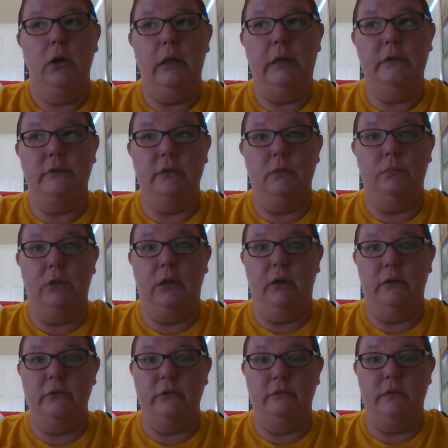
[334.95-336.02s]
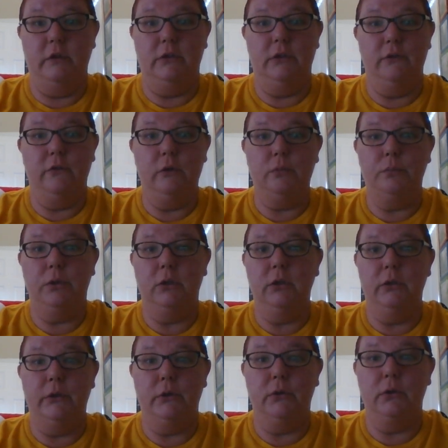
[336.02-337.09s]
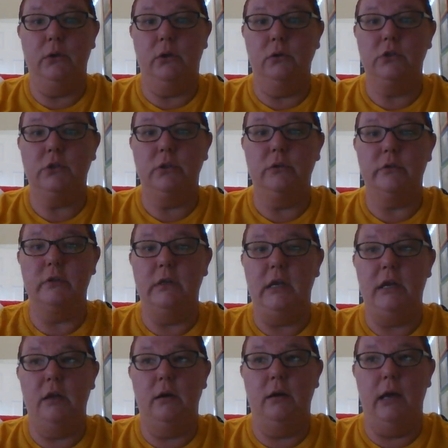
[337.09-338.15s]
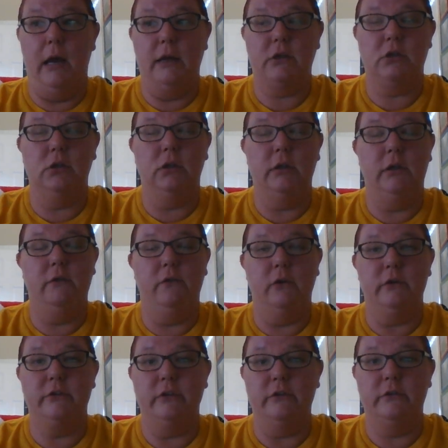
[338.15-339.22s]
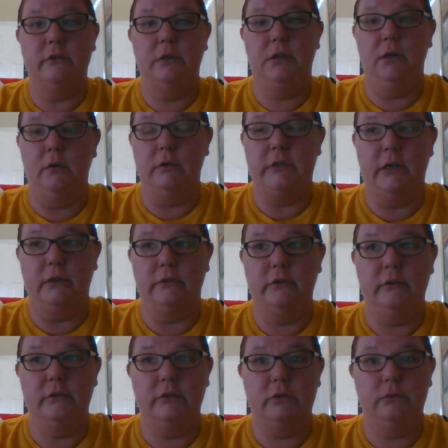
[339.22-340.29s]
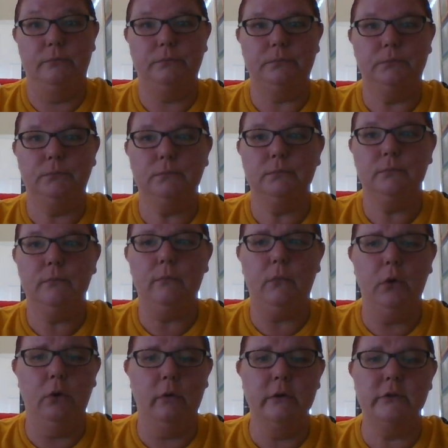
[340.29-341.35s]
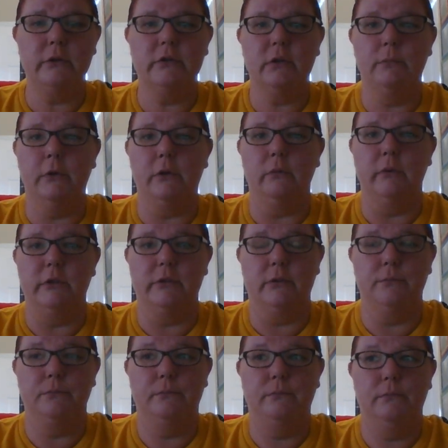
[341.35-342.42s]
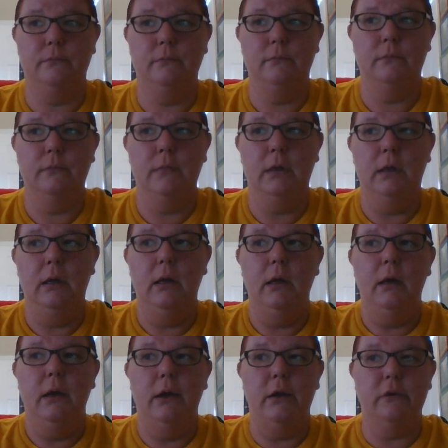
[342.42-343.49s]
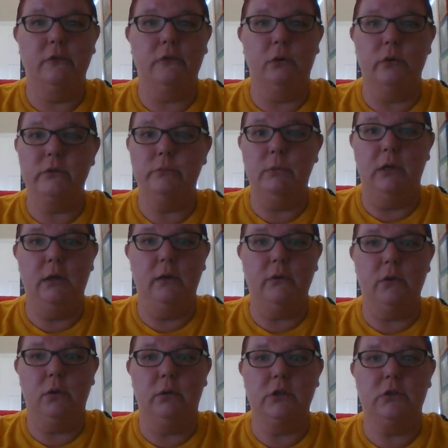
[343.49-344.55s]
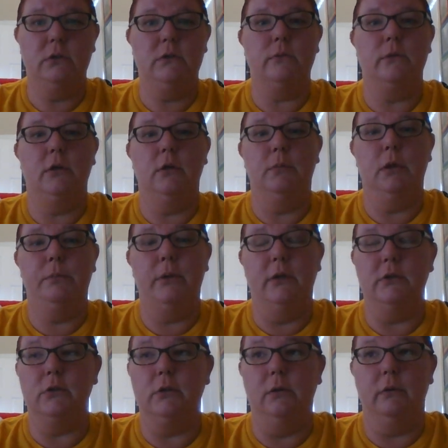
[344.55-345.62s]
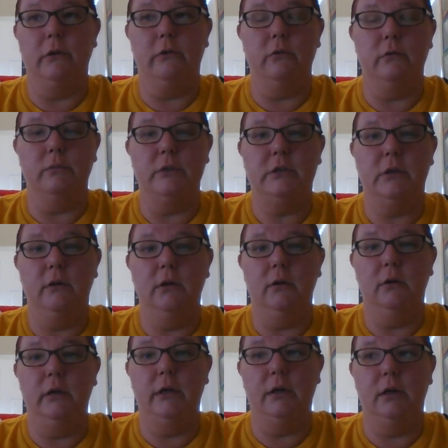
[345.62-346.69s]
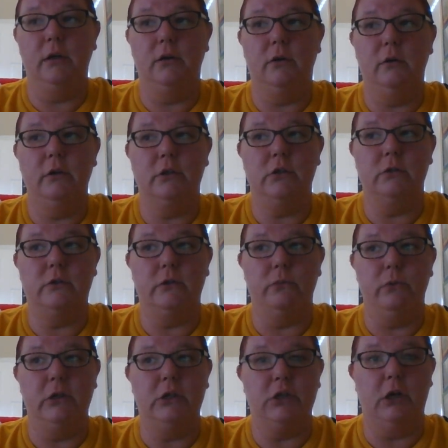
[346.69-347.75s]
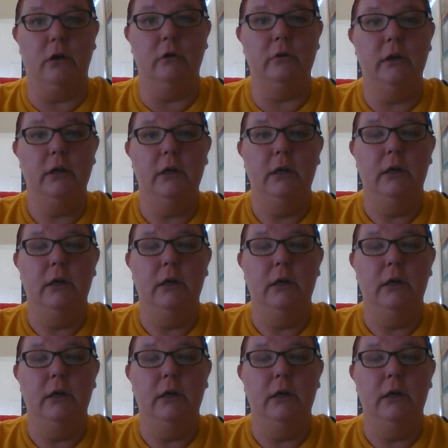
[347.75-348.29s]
Is it because of the different political cultures nationally versus here in Texas? Or is there some other reason? And of course, many other questions will come up as you're going through the material, and I encourage you to reach out